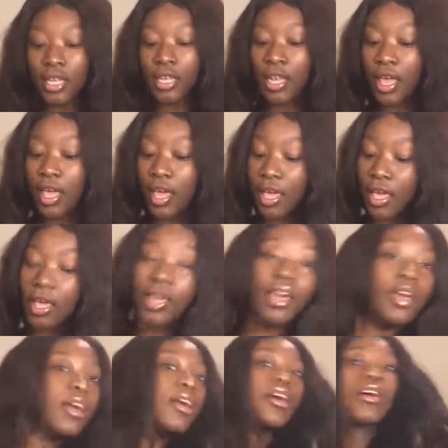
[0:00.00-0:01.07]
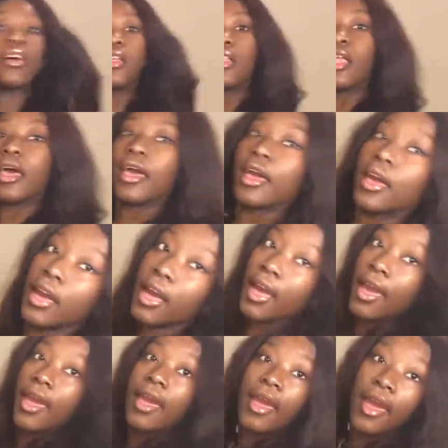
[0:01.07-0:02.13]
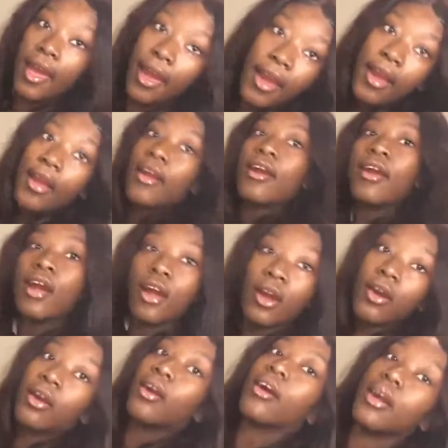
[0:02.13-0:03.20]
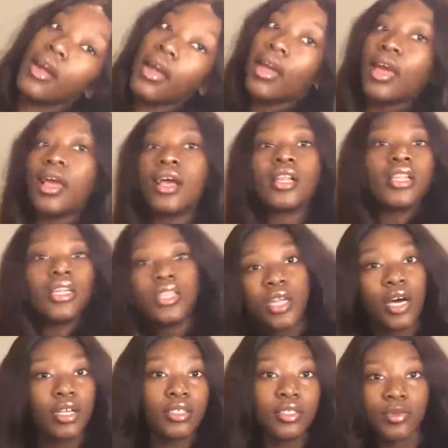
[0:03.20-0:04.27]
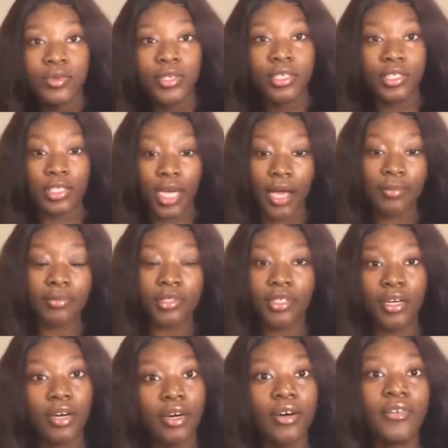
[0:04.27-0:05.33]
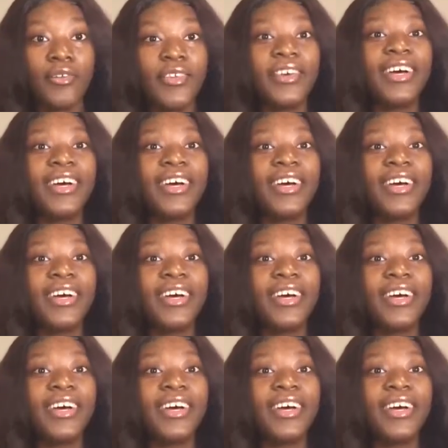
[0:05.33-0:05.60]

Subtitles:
Like hair and clean underwear type stuff.